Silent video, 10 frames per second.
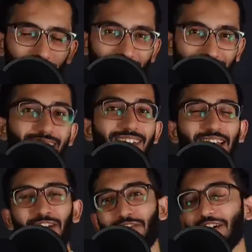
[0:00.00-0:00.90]
To this
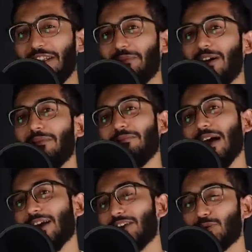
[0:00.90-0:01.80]
young Fatima,
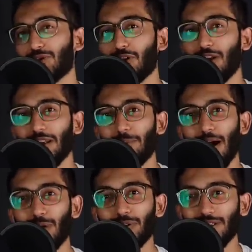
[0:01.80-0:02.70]
marriage was all
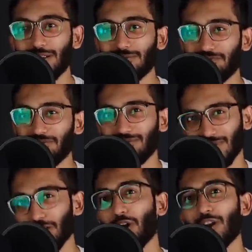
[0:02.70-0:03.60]
about
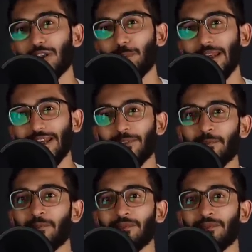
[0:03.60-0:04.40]
a doll's play